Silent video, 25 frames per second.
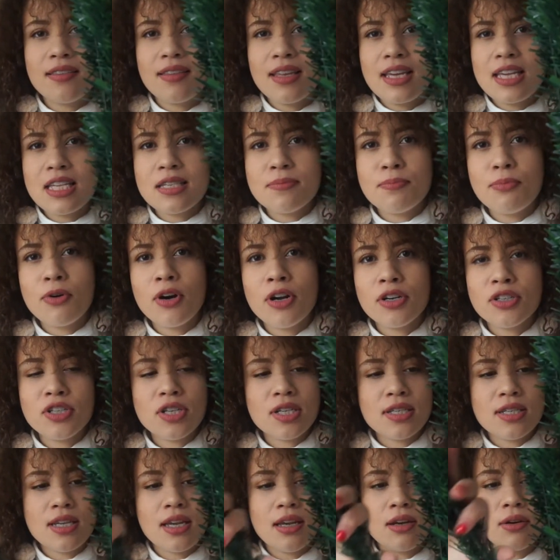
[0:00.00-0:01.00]
these
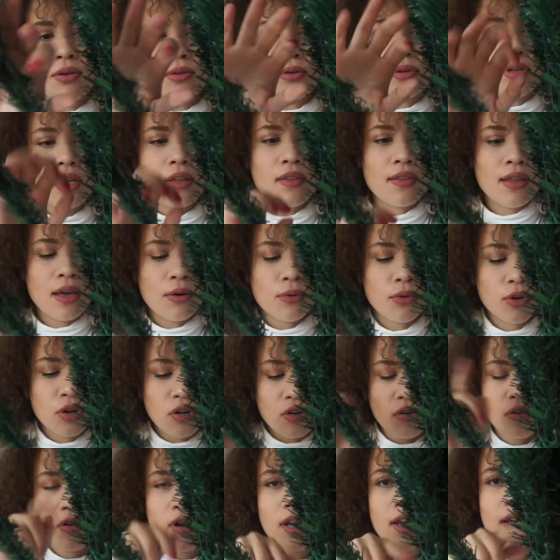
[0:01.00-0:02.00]
branches out and that will
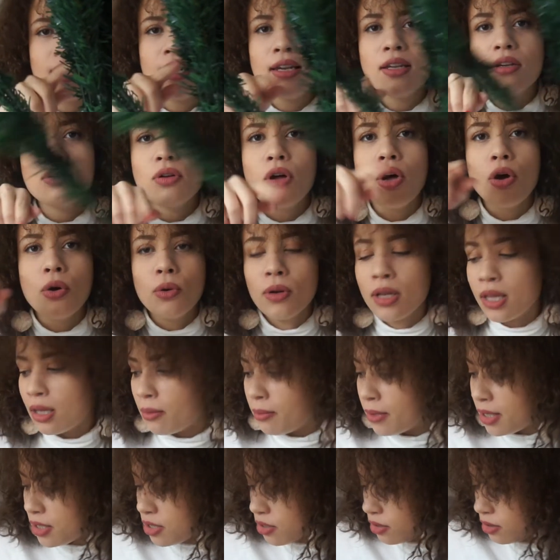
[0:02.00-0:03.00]
create a little hole in the
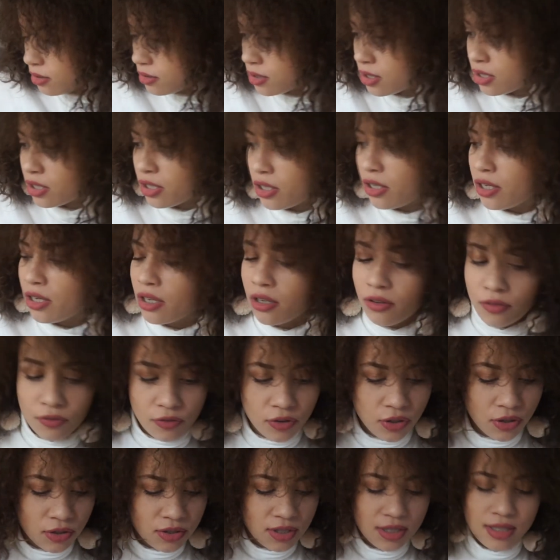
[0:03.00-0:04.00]
middle
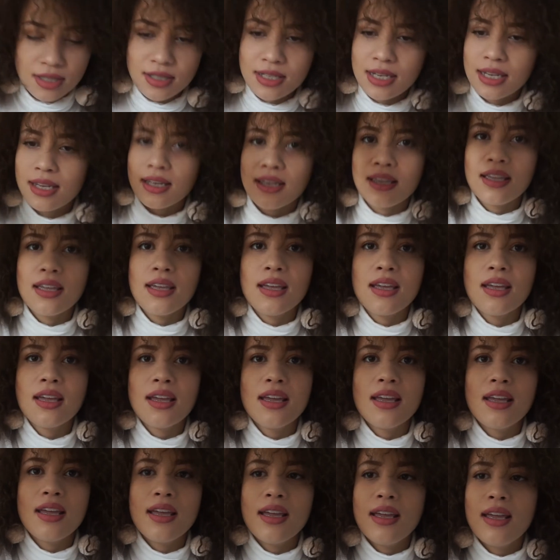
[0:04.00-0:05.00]
for you to stick
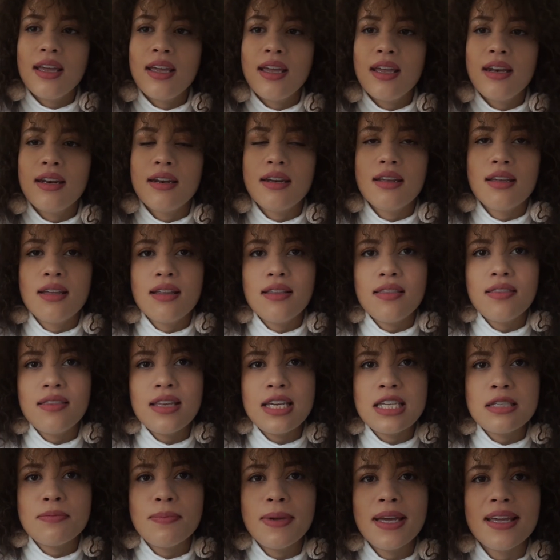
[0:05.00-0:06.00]
in
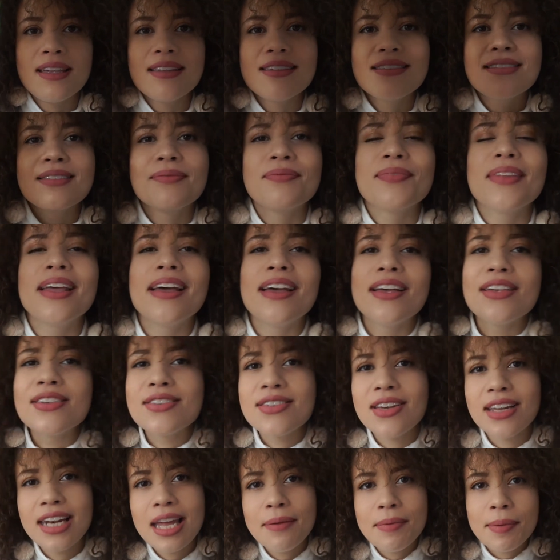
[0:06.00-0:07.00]
these bits.
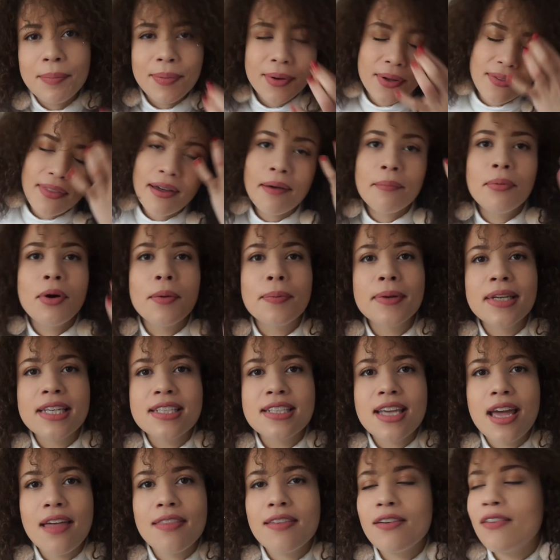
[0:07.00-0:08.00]
So let me put that properly
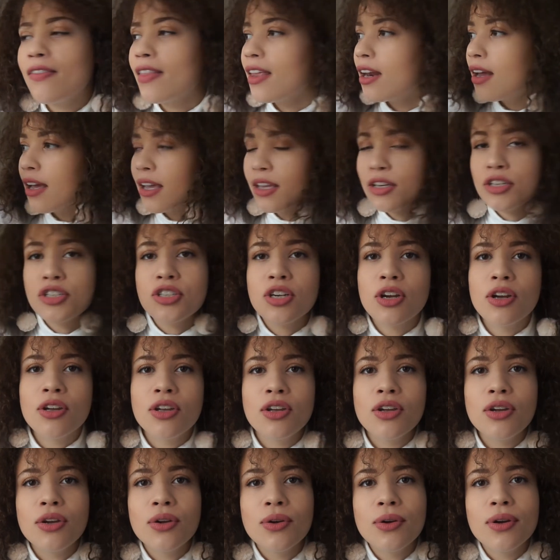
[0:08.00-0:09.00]
together and then I can show
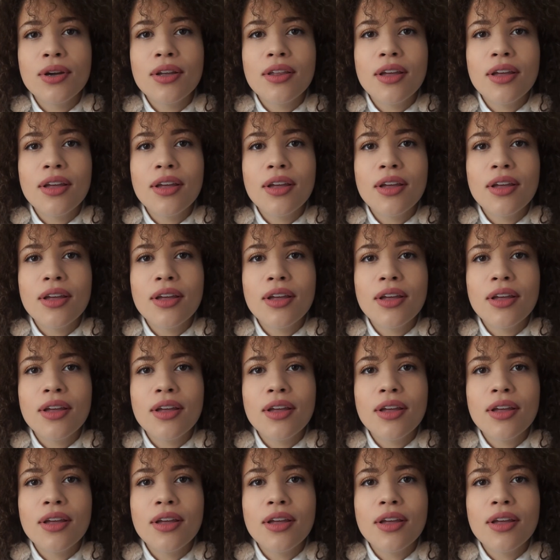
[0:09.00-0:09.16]
you